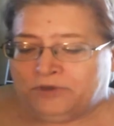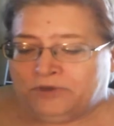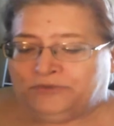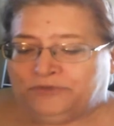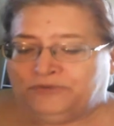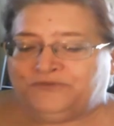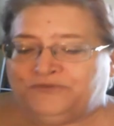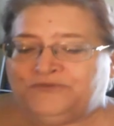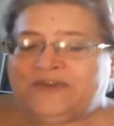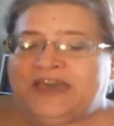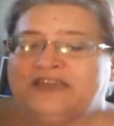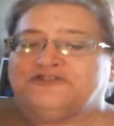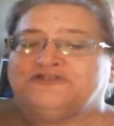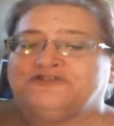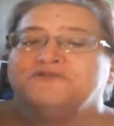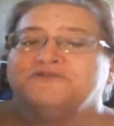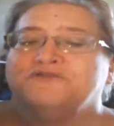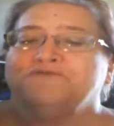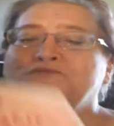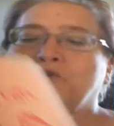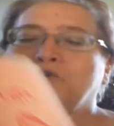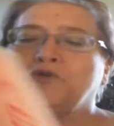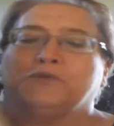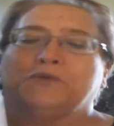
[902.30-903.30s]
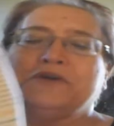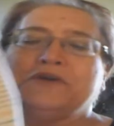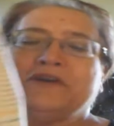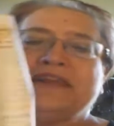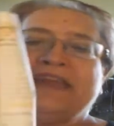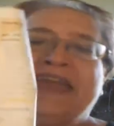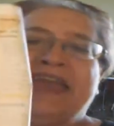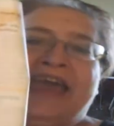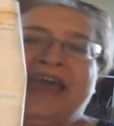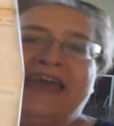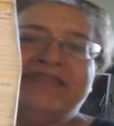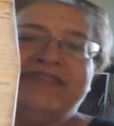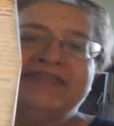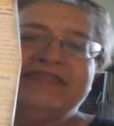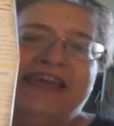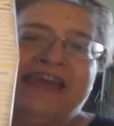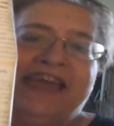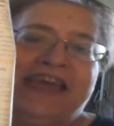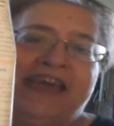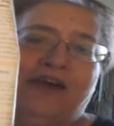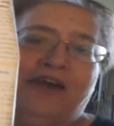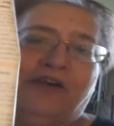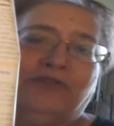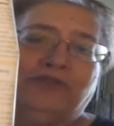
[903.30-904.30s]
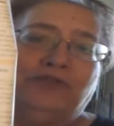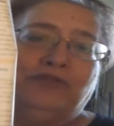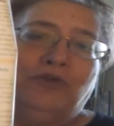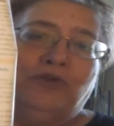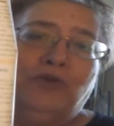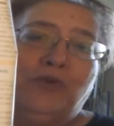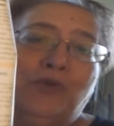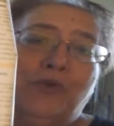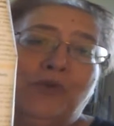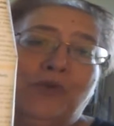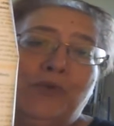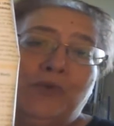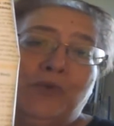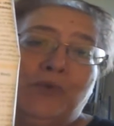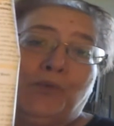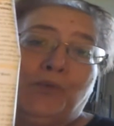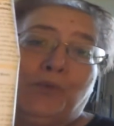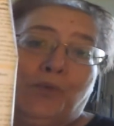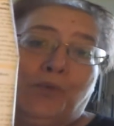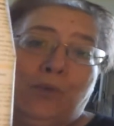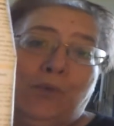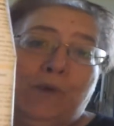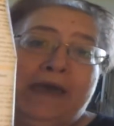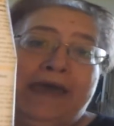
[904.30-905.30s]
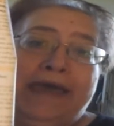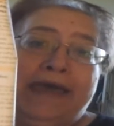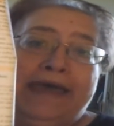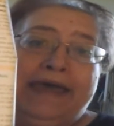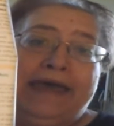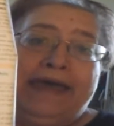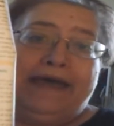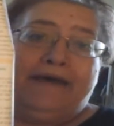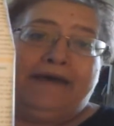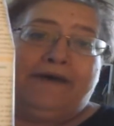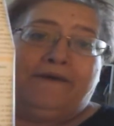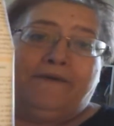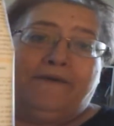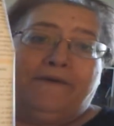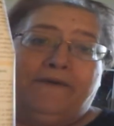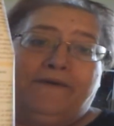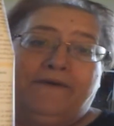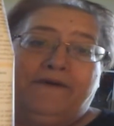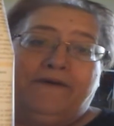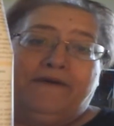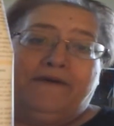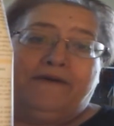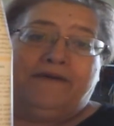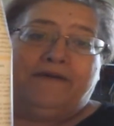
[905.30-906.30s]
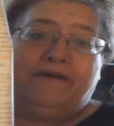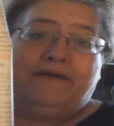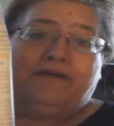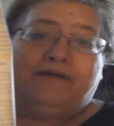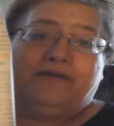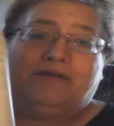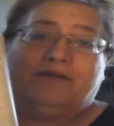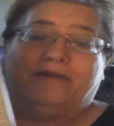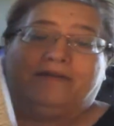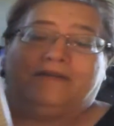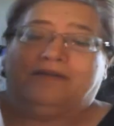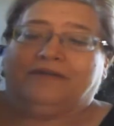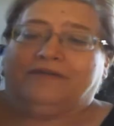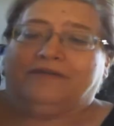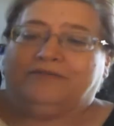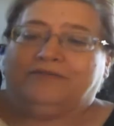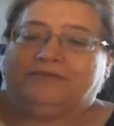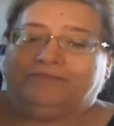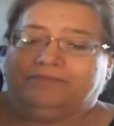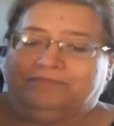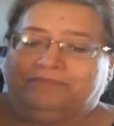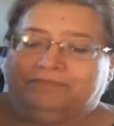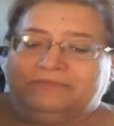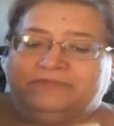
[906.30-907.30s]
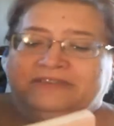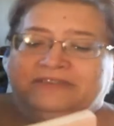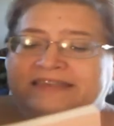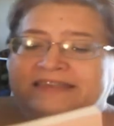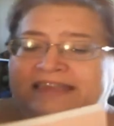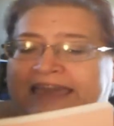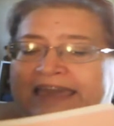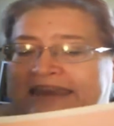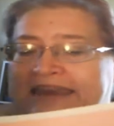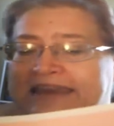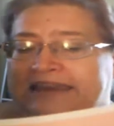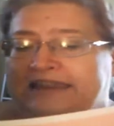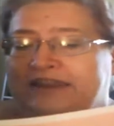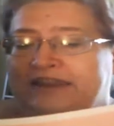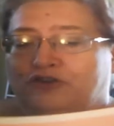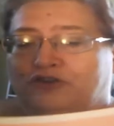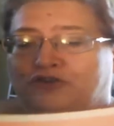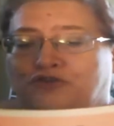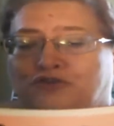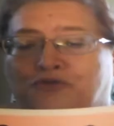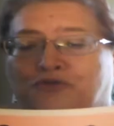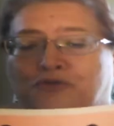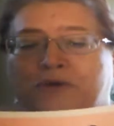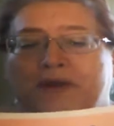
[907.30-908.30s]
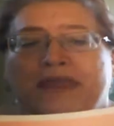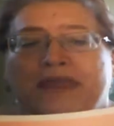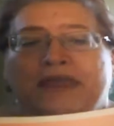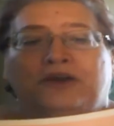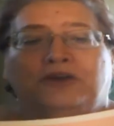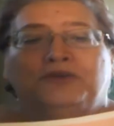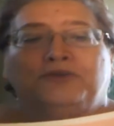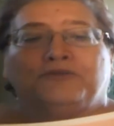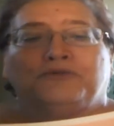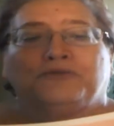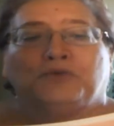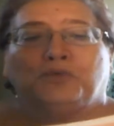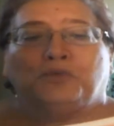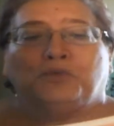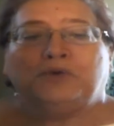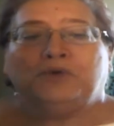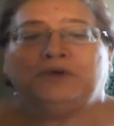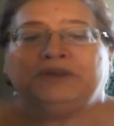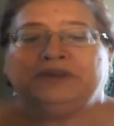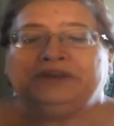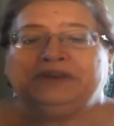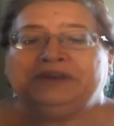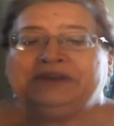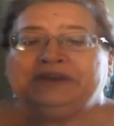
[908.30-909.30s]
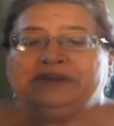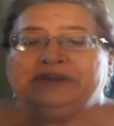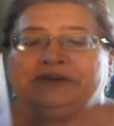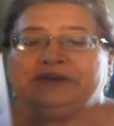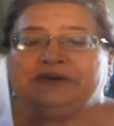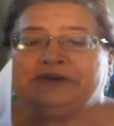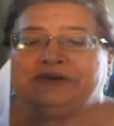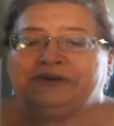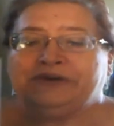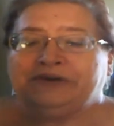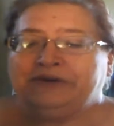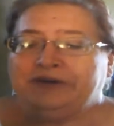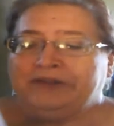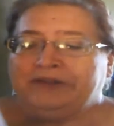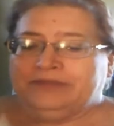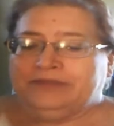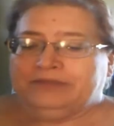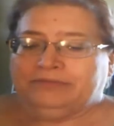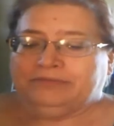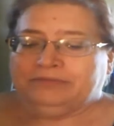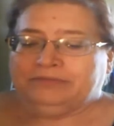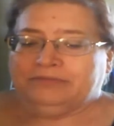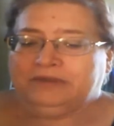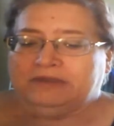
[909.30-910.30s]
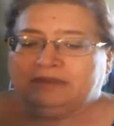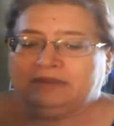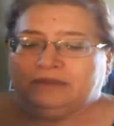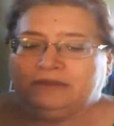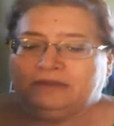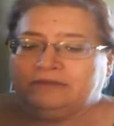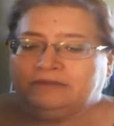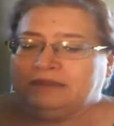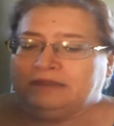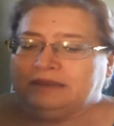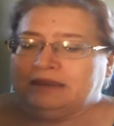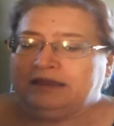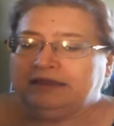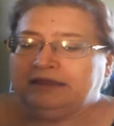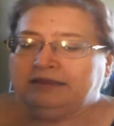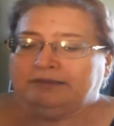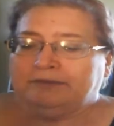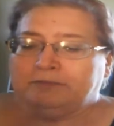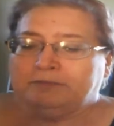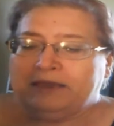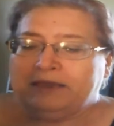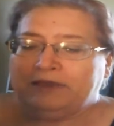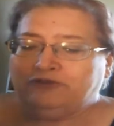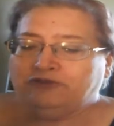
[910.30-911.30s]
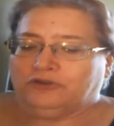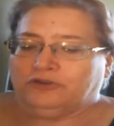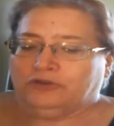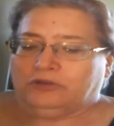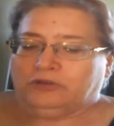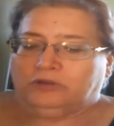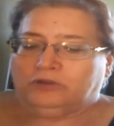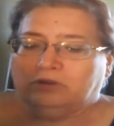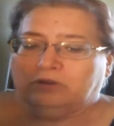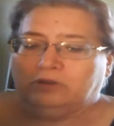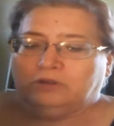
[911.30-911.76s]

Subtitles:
most fashion-forward cat in the house. Wow. He's got a little crown over one ear. Isn't he special?